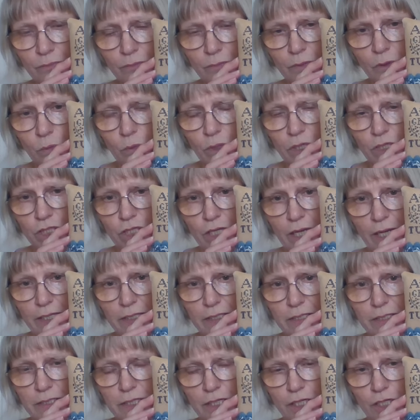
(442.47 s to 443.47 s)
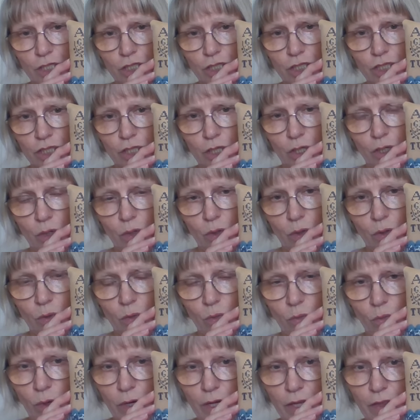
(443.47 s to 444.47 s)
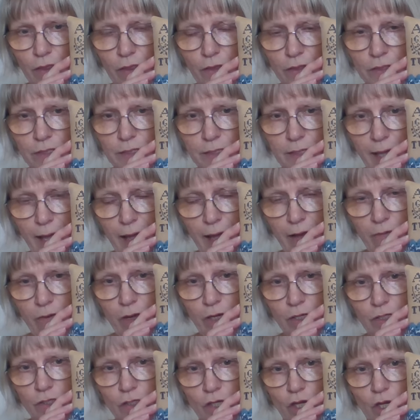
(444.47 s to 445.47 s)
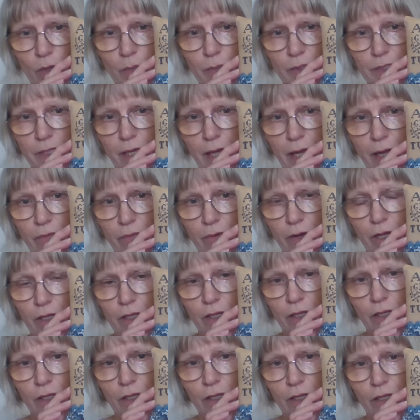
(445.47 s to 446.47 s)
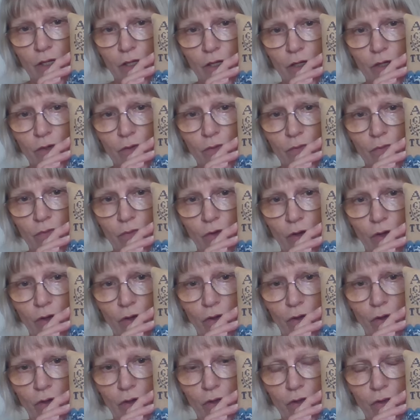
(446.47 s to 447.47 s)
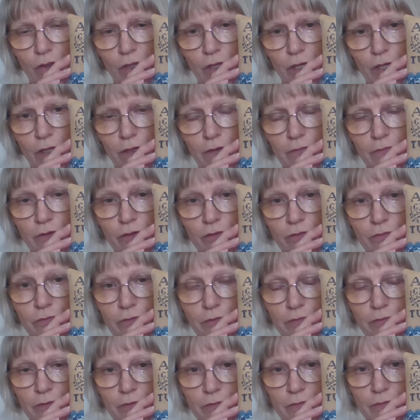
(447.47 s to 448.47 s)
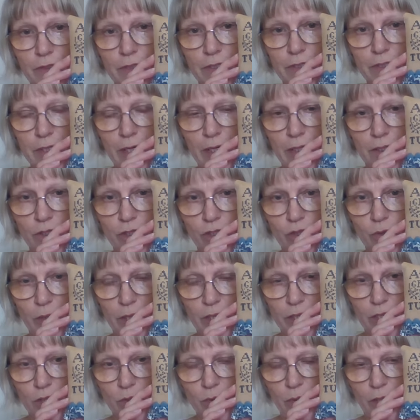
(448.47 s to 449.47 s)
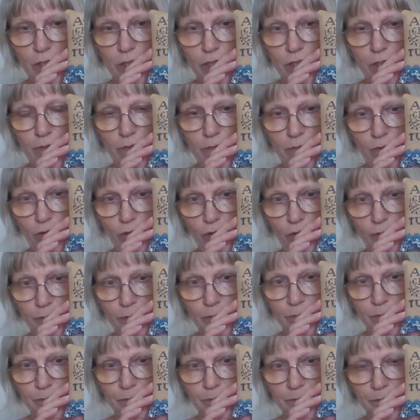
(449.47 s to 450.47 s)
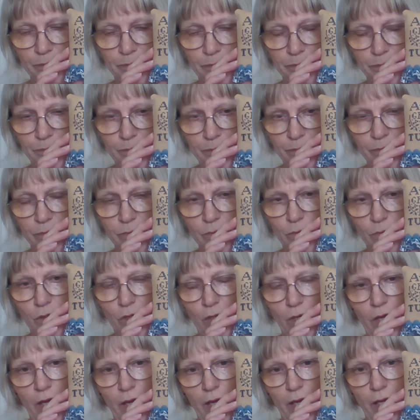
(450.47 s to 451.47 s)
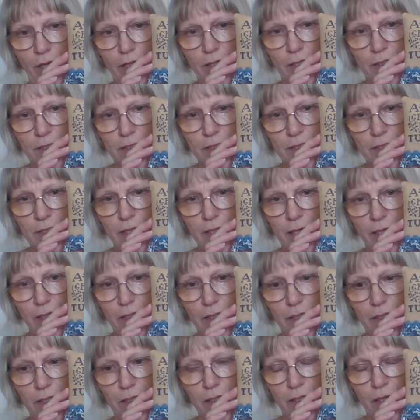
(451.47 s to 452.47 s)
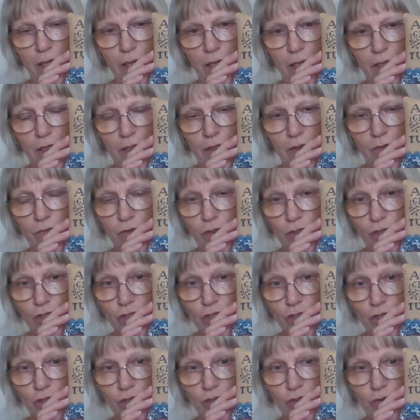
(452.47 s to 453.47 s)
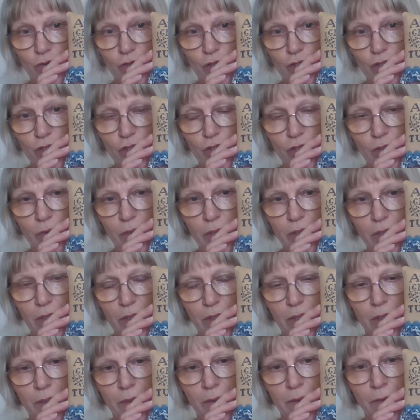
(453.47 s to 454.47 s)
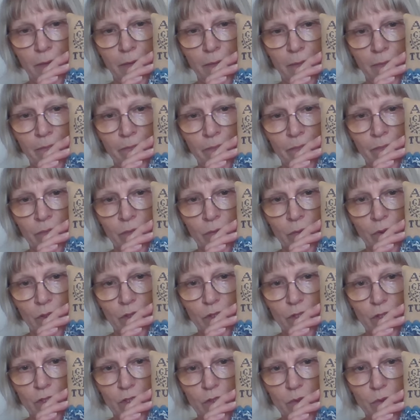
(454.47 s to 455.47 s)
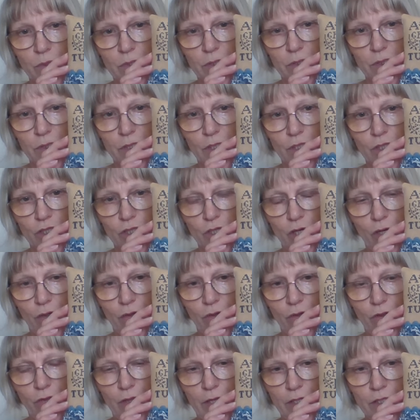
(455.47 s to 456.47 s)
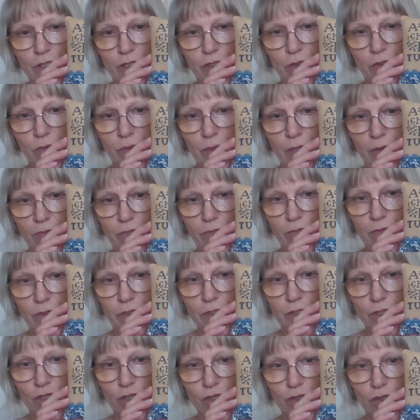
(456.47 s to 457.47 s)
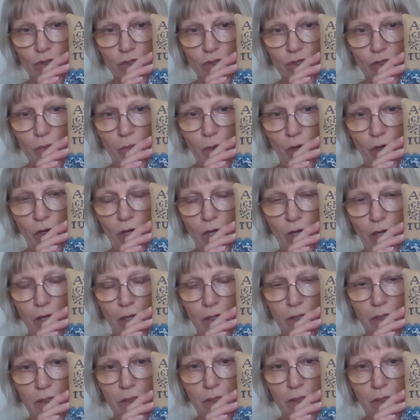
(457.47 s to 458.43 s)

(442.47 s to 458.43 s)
which I stitched with Sarah, Sermi Sarah, for the Fun for 50 Sal 2024 that her and Sally Flossy Stirs and Grows are doing. So this was stitched on 32 count vintage country mocha